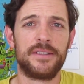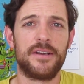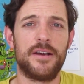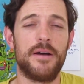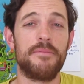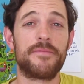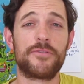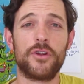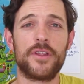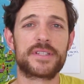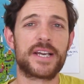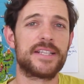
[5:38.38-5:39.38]
For all
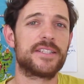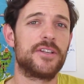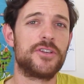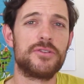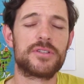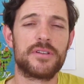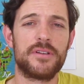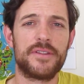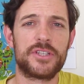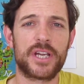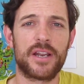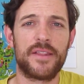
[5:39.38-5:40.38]
those guys that are new to the
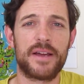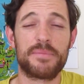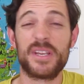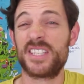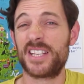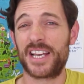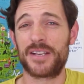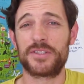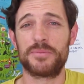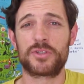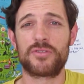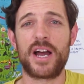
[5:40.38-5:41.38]
channel, please like or
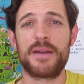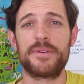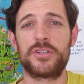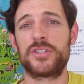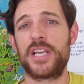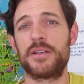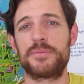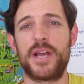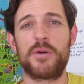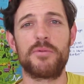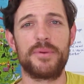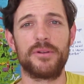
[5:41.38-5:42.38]
subscribe. It just helps me
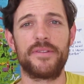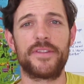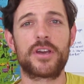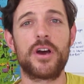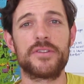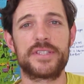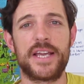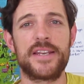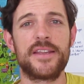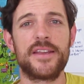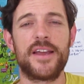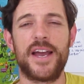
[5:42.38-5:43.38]
out with building the content,
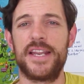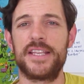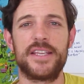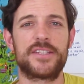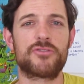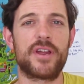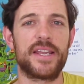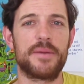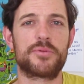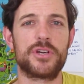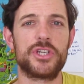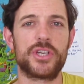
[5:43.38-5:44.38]
and it's greatly
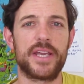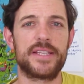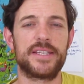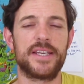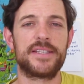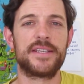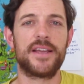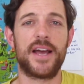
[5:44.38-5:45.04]
appreciated.